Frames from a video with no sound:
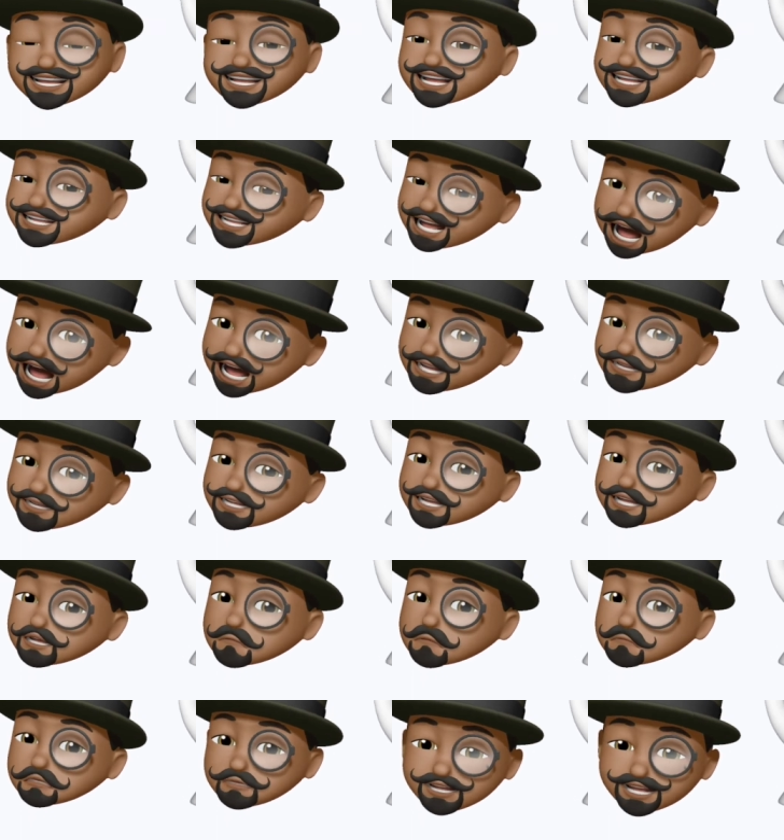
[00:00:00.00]
actually a
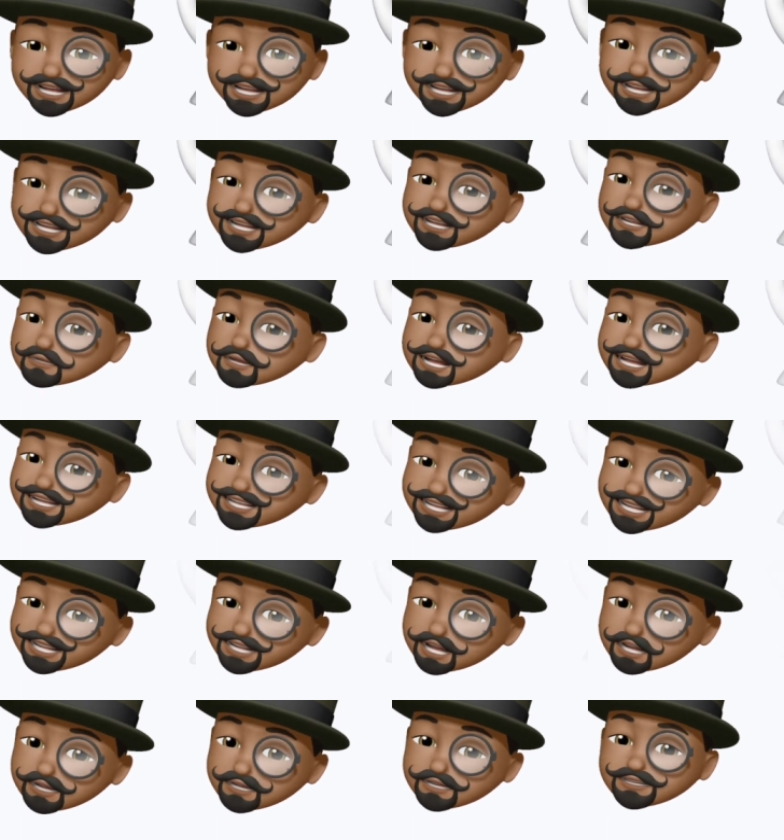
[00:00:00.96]
pretty good question,
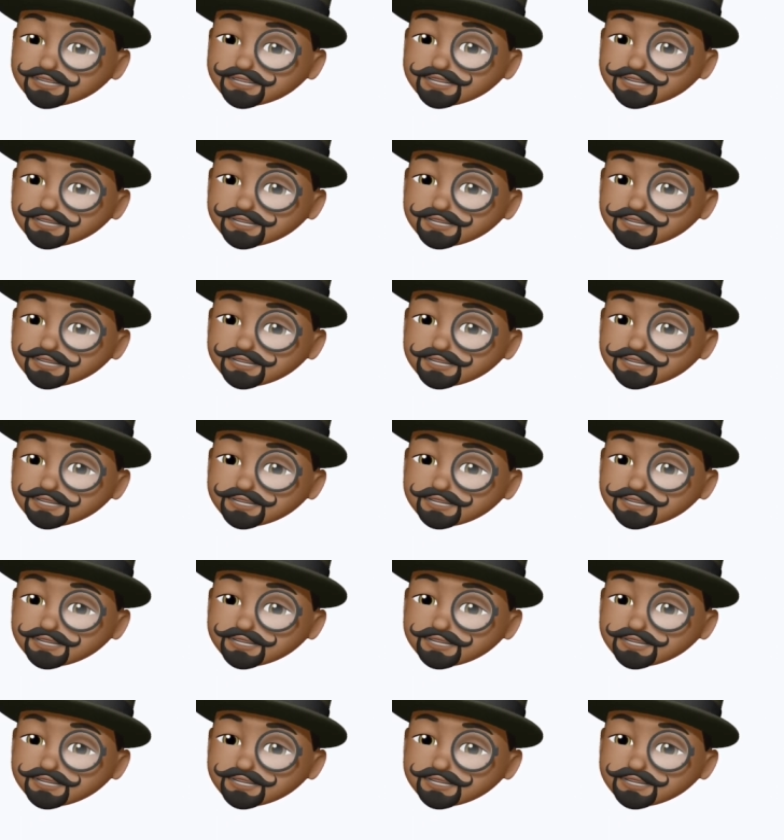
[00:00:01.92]
Ghost.